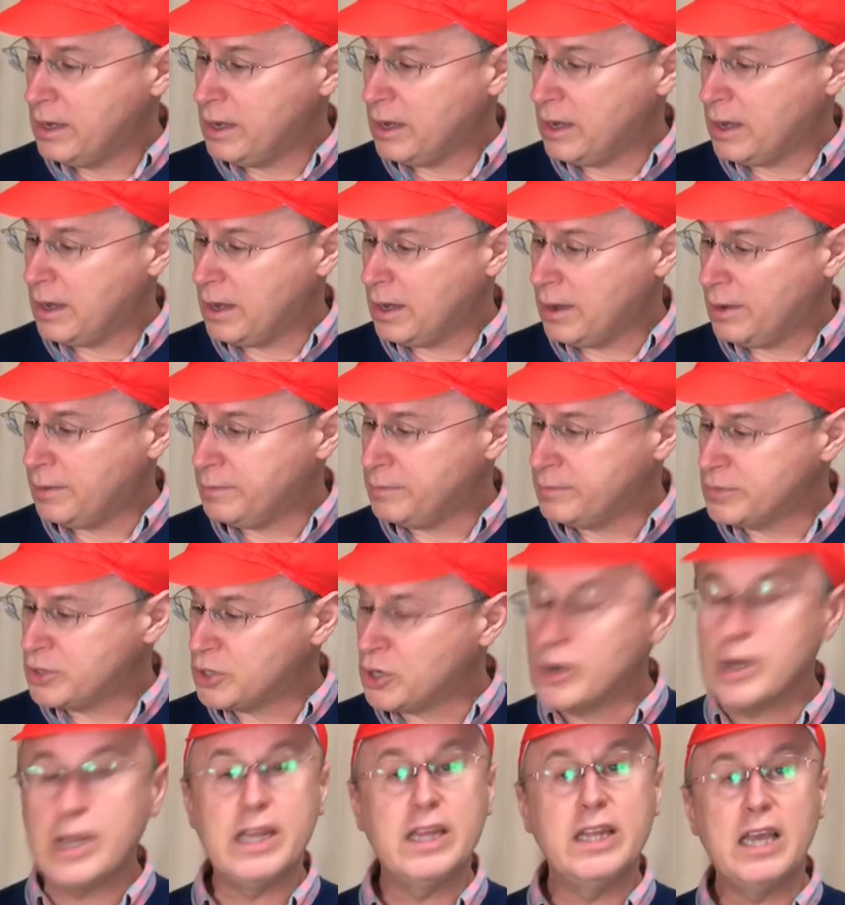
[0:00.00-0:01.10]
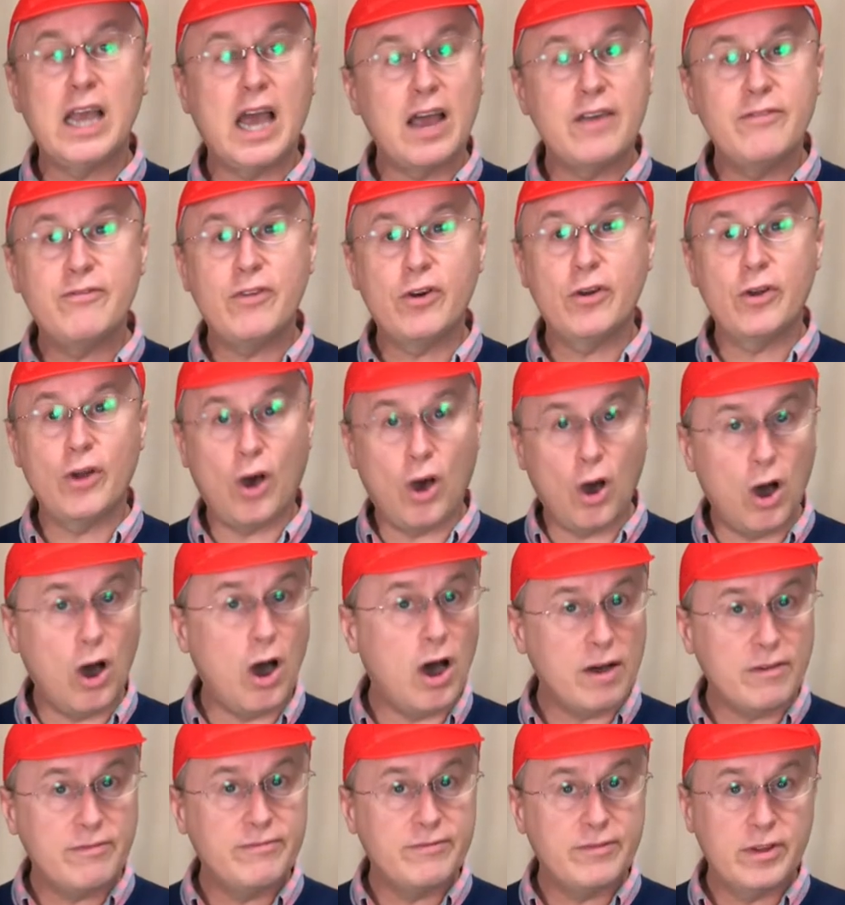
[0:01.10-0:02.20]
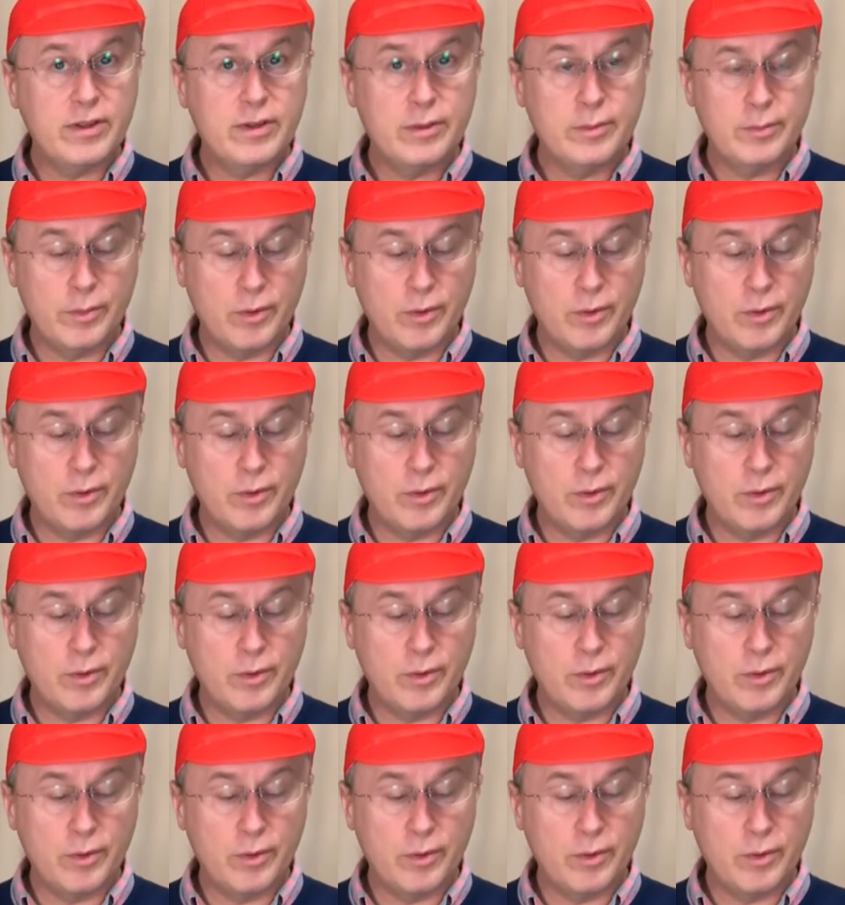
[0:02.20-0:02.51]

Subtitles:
turning the iPhone off